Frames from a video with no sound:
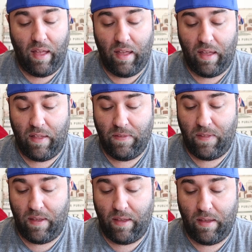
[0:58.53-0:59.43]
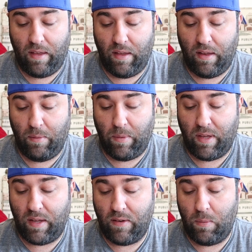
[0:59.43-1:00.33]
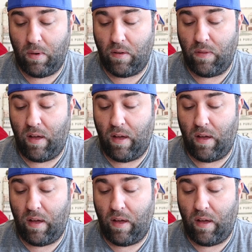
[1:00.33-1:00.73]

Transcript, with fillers: And then we cut to where